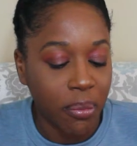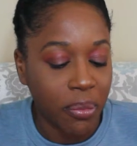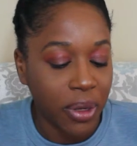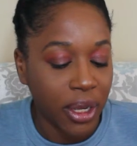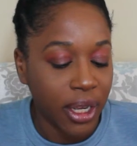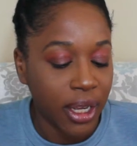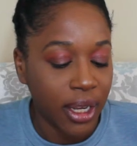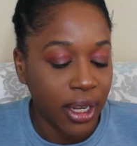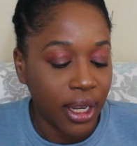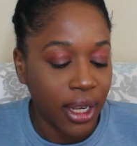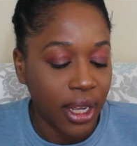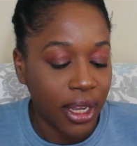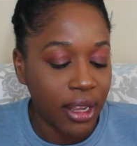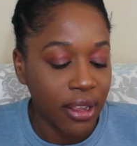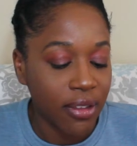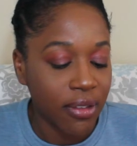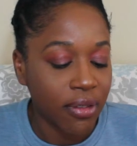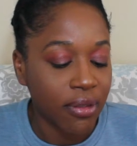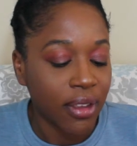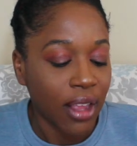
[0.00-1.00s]
But it
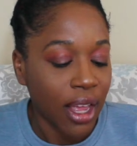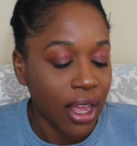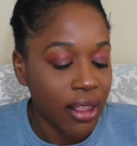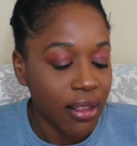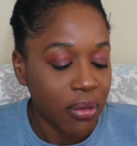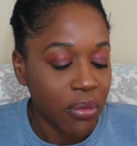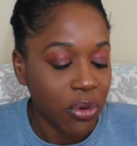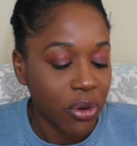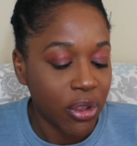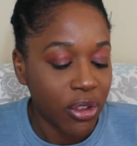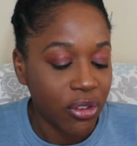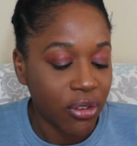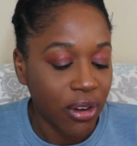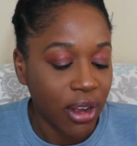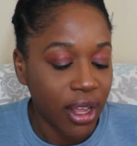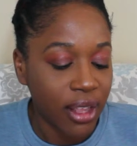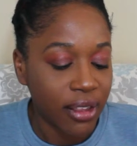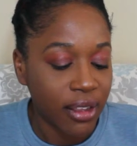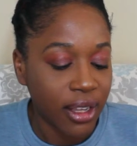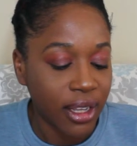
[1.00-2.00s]
is nice and
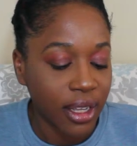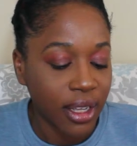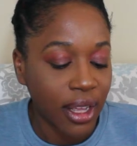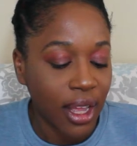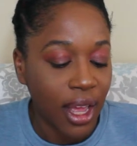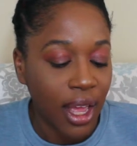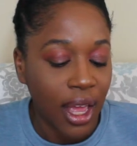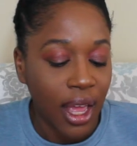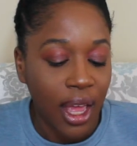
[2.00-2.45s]
moisturizing.